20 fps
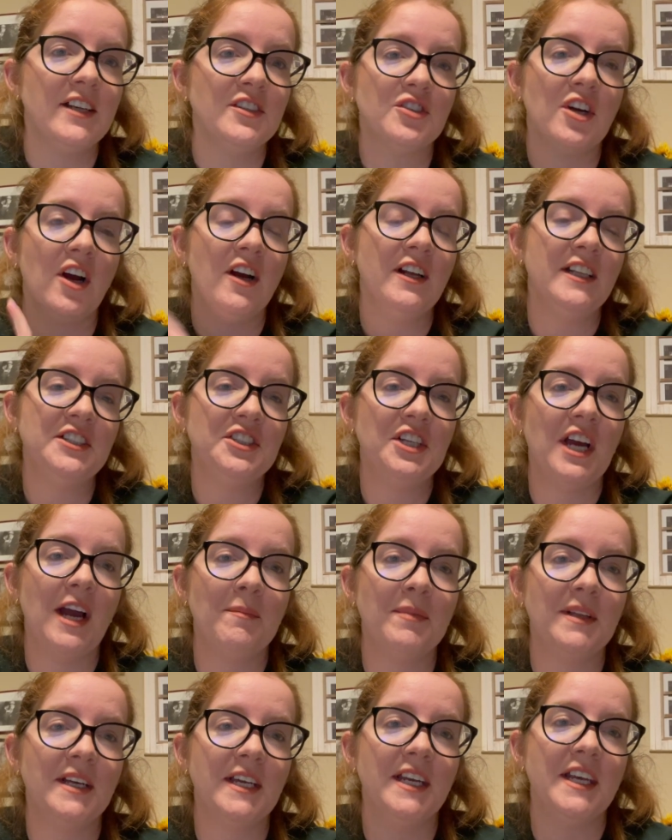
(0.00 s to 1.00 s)
Charlie
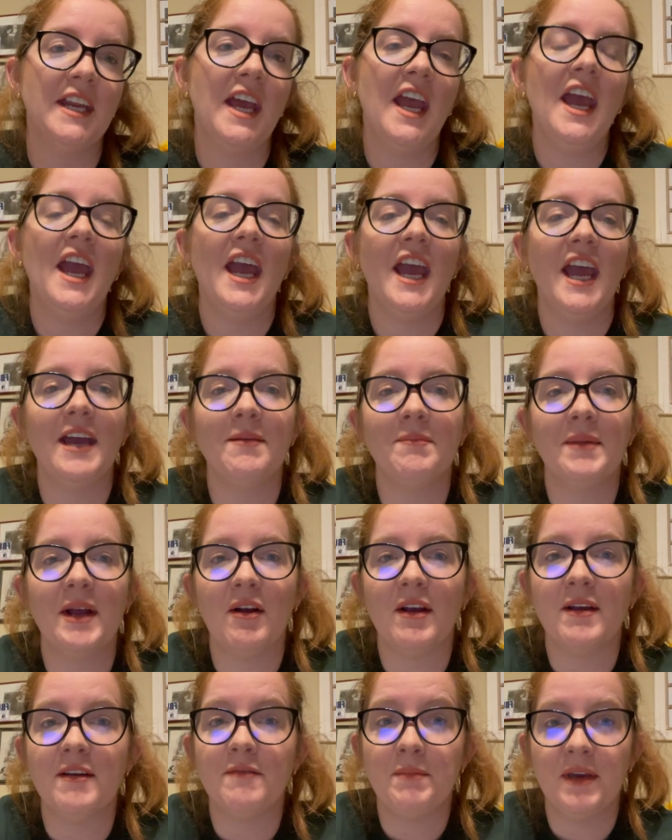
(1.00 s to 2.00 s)
Chaplin and
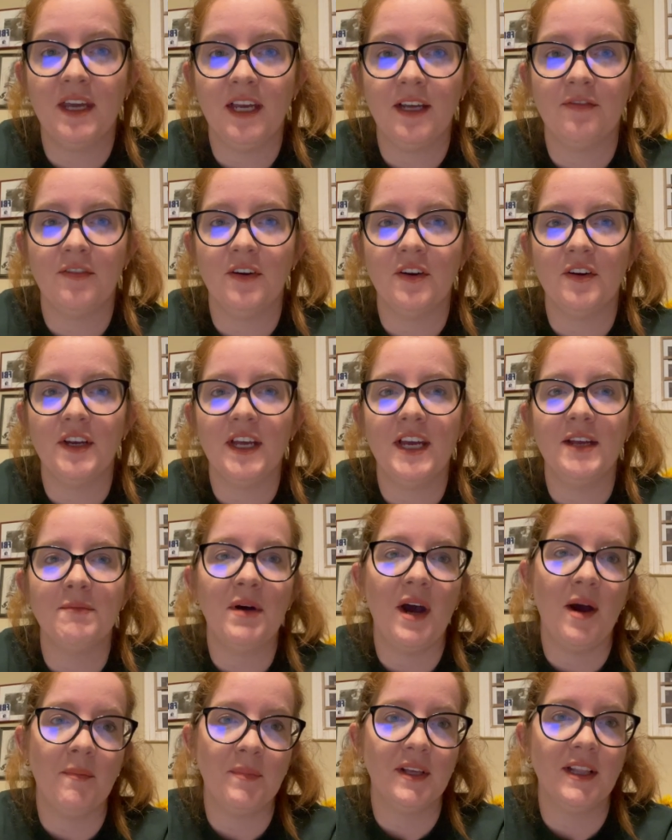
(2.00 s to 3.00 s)
Mary Pickford in
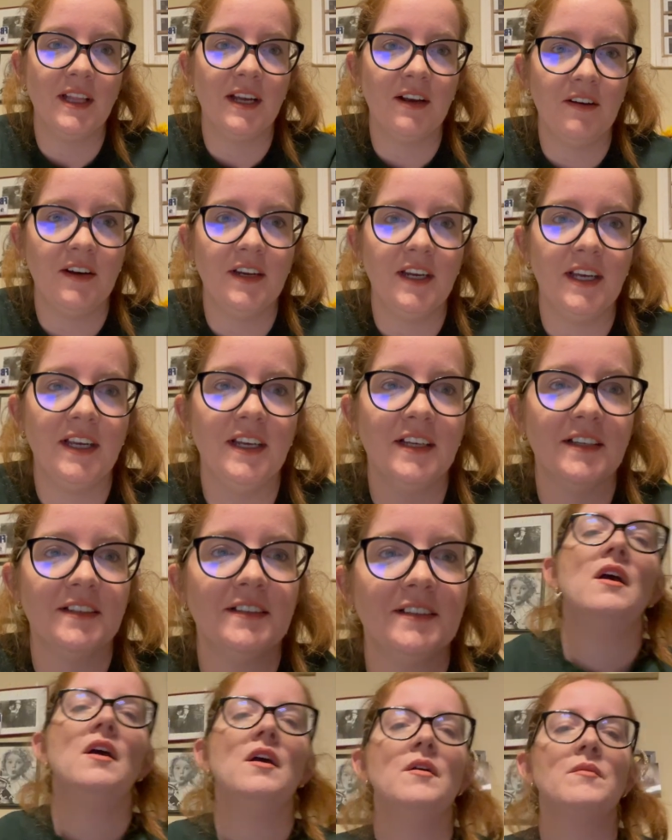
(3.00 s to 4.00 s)
popularity.
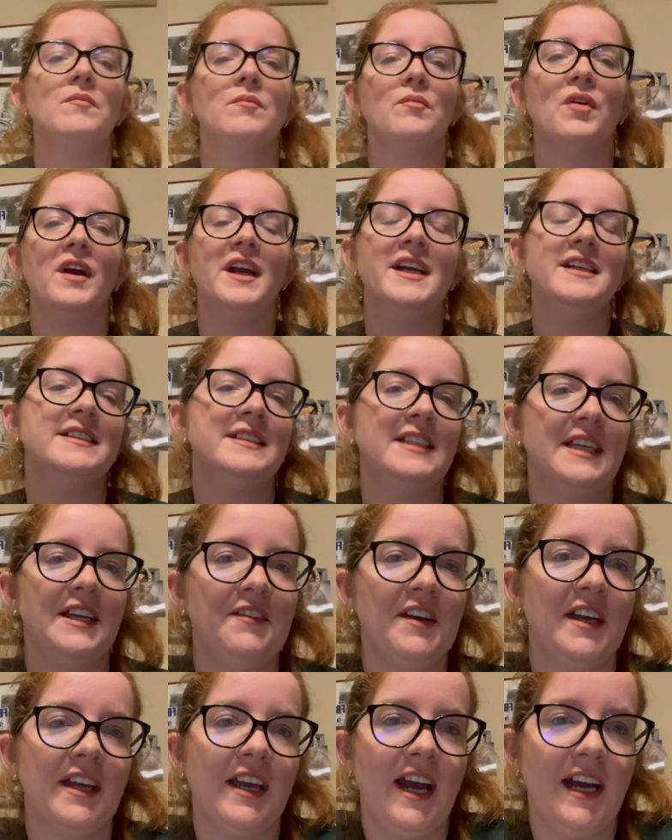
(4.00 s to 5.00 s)
Brands
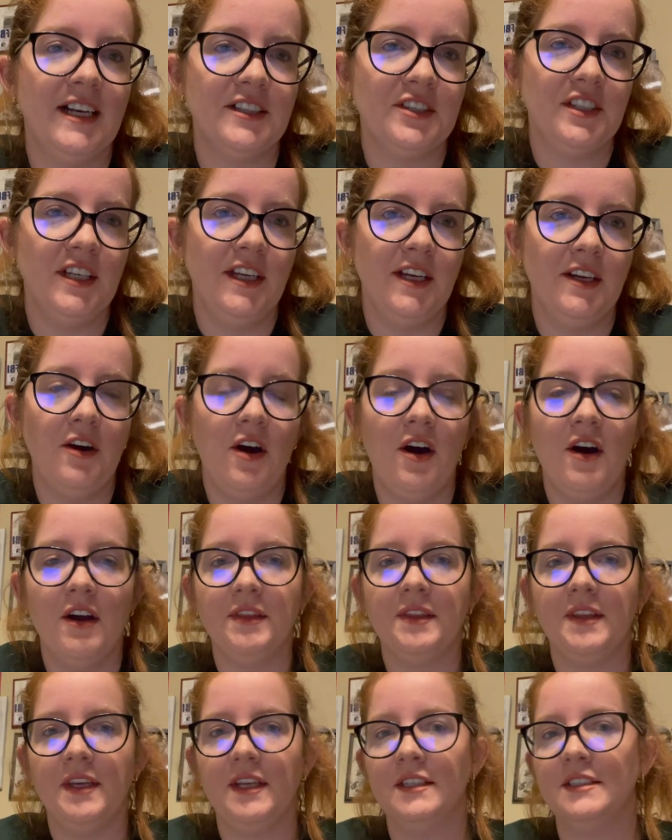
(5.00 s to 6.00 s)
even cashed in
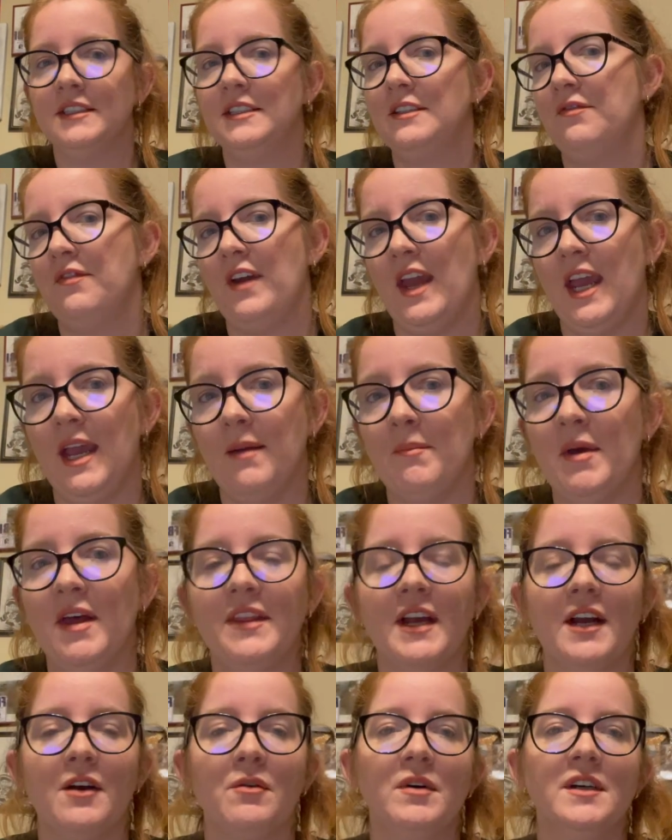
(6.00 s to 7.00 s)
on Theda's fame.
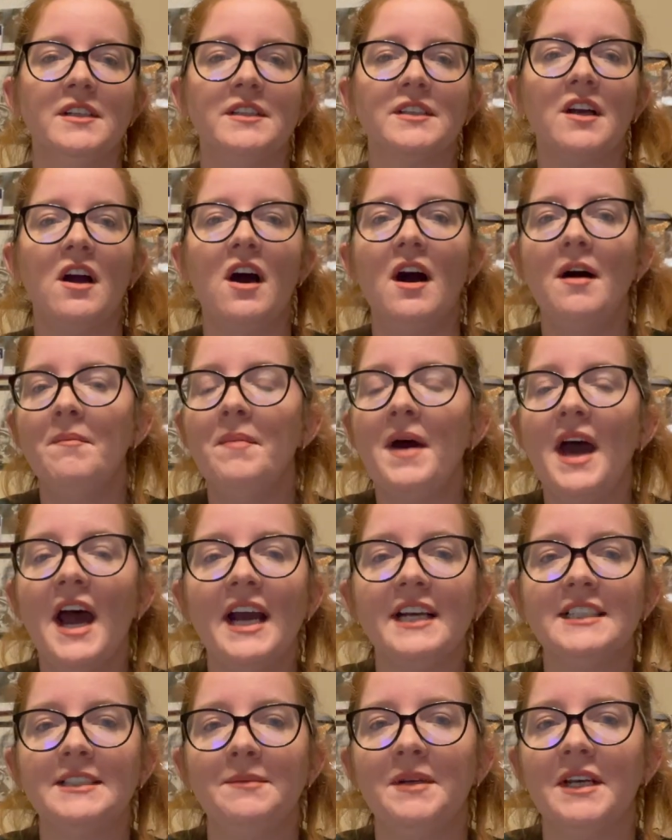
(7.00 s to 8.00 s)
There was
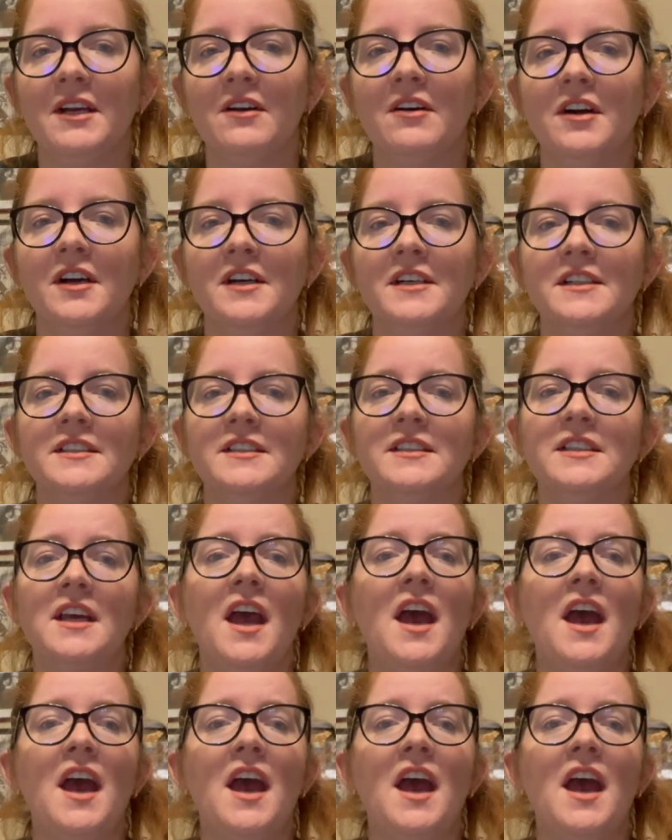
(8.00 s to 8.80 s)
compact mirrors,